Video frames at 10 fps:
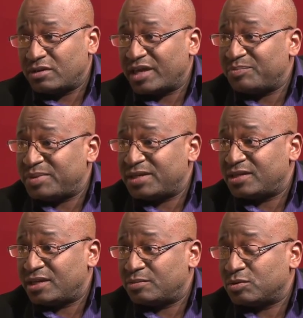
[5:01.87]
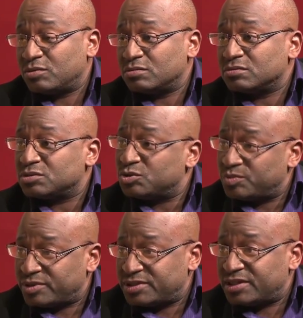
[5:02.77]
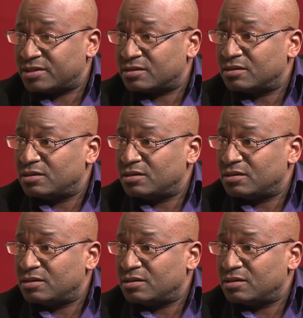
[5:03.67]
at being able to predict